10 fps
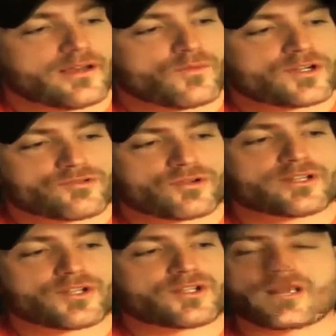which
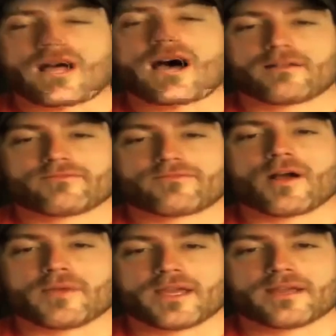really took a lot
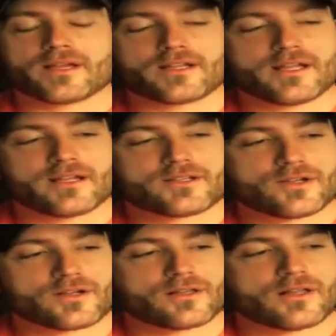from me. It
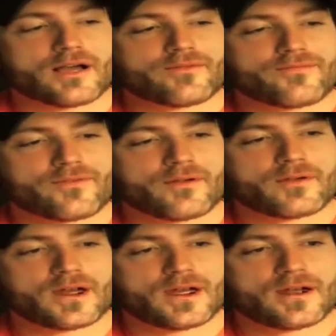took a lot
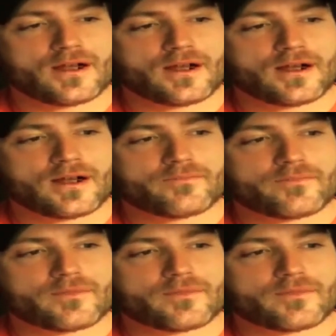from me. It